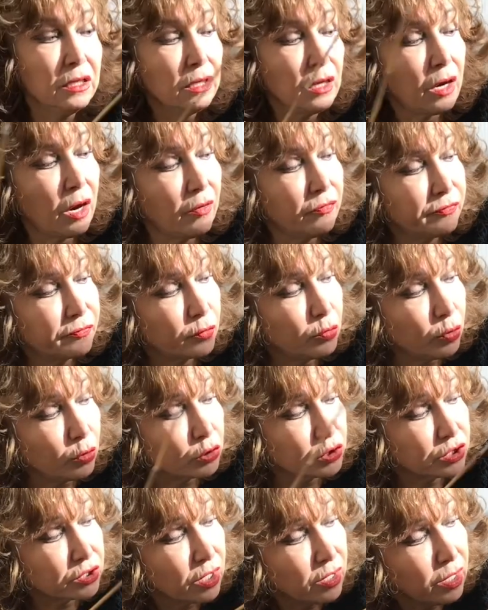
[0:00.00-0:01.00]
Of
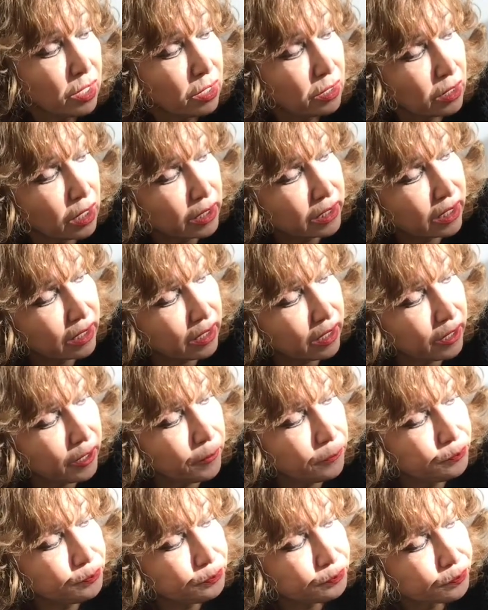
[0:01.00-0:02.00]
course, like
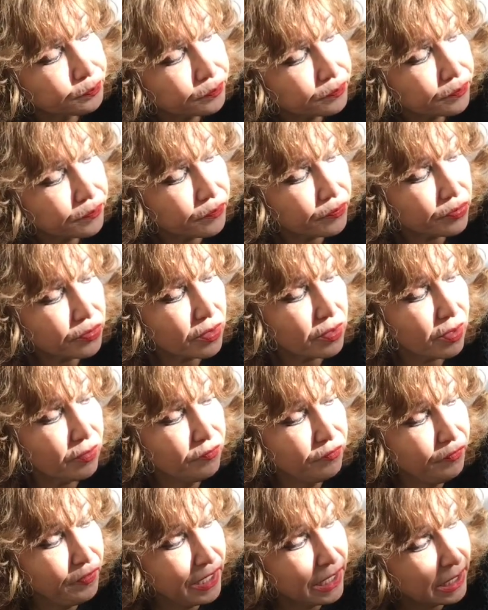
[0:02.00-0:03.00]

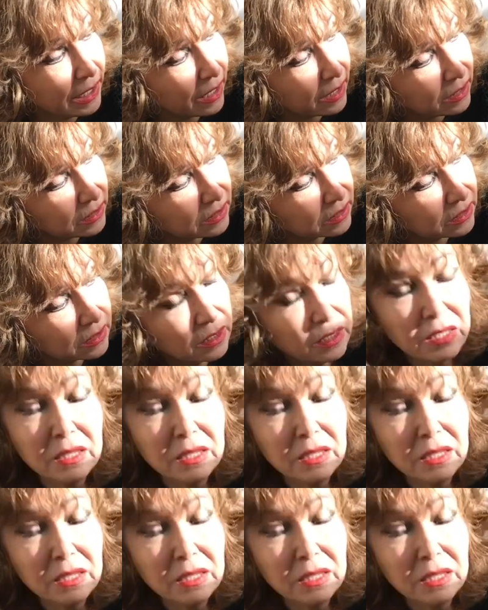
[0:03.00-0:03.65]
Venus,